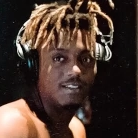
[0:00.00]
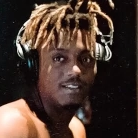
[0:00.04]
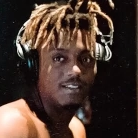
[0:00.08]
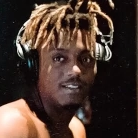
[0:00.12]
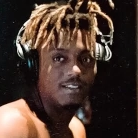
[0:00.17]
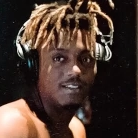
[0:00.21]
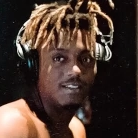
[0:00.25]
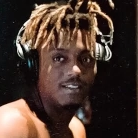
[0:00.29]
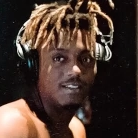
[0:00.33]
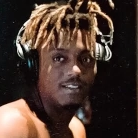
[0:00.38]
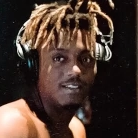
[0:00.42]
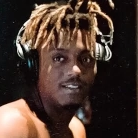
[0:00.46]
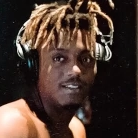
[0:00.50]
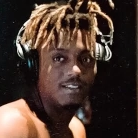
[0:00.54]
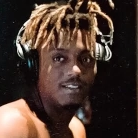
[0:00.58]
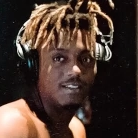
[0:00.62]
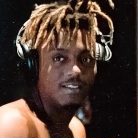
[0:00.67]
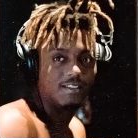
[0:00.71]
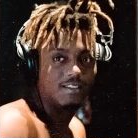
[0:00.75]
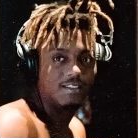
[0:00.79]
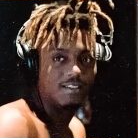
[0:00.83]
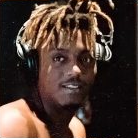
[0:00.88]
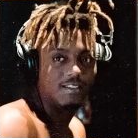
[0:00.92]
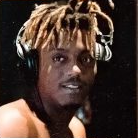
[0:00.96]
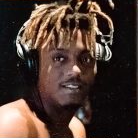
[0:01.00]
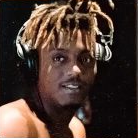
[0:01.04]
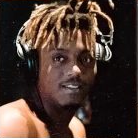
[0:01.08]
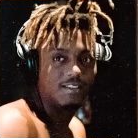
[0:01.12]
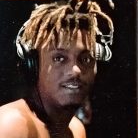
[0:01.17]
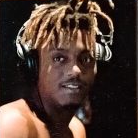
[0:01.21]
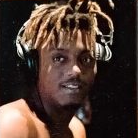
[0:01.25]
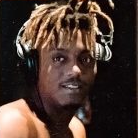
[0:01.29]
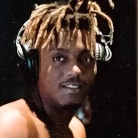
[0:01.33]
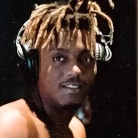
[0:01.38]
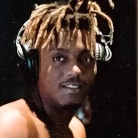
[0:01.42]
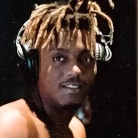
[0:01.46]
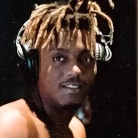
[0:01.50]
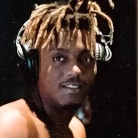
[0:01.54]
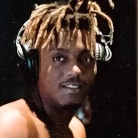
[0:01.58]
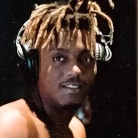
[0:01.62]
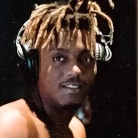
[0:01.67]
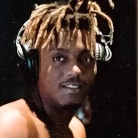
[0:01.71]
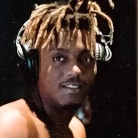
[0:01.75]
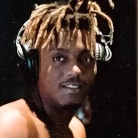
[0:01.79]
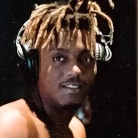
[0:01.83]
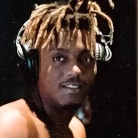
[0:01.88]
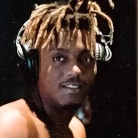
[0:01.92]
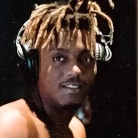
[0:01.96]

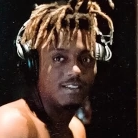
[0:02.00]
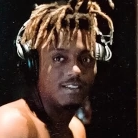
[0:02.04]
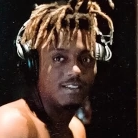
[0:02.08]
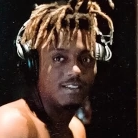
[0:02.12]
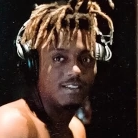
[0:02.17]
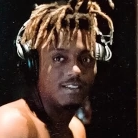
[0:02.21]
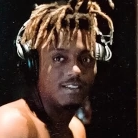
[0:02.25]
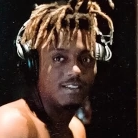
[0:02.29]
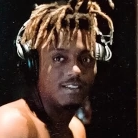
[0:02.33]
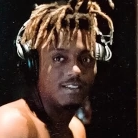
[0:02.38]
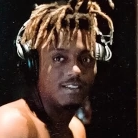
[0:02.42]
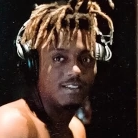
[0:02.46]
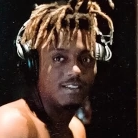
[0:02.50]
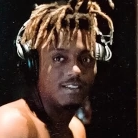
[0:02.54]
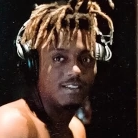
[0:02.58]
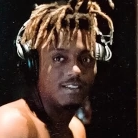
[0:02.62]
(no lip movement)